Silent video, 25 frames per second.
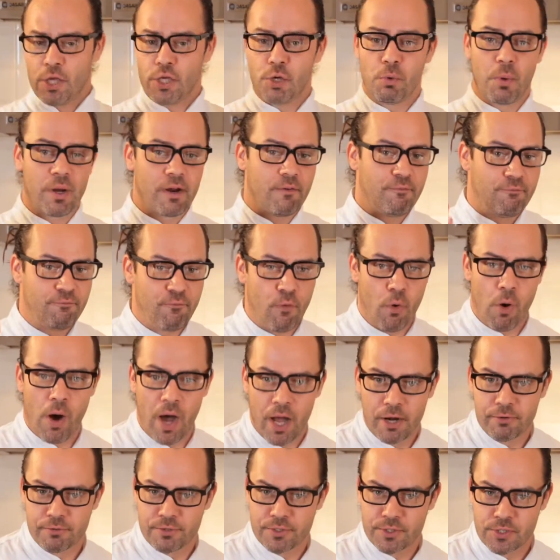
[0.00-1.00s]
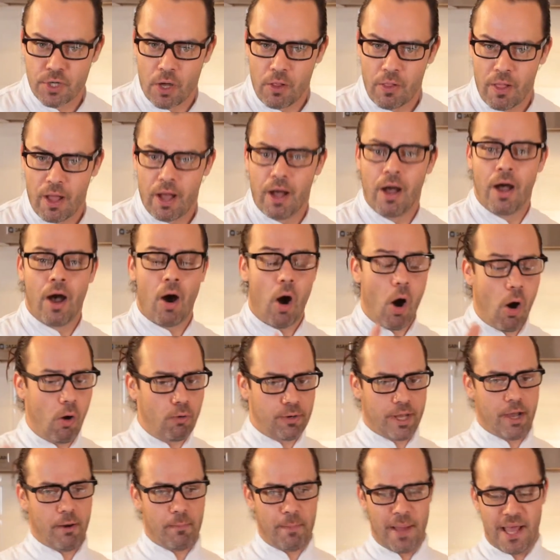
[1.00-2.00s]
You won a $400
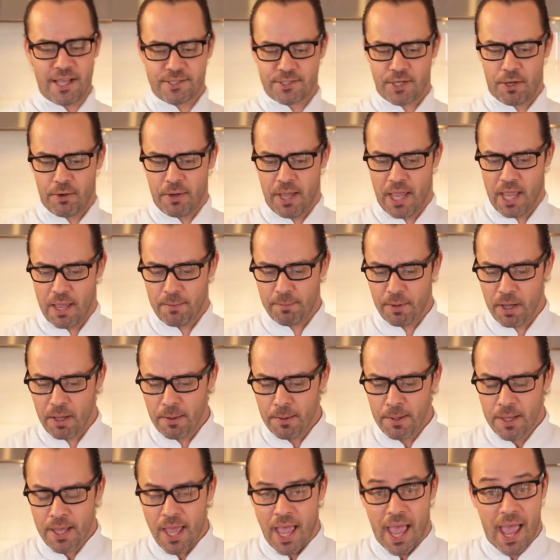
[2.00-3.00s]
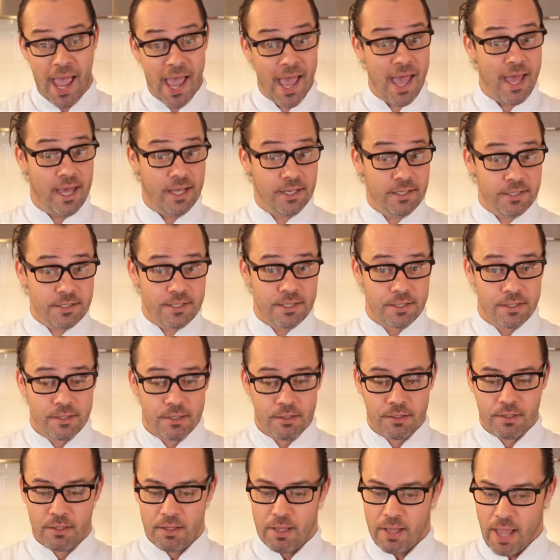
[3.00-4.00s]
Old El Paso hamper and
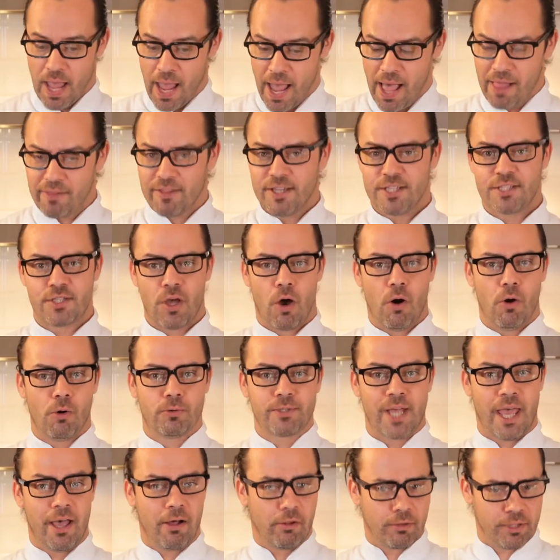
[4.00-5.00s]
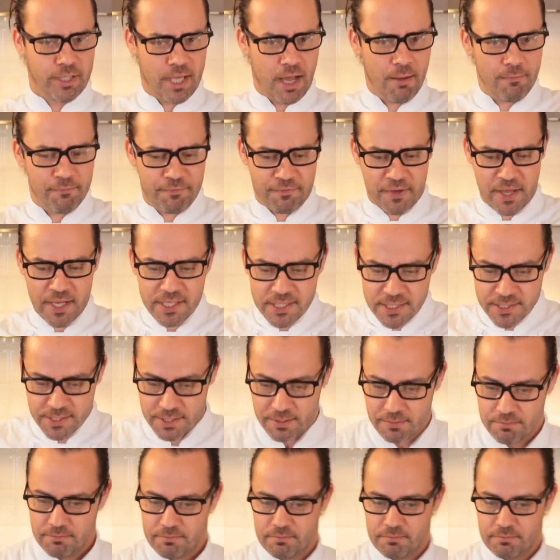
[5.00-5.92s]
Ali's Old El Yum Fest.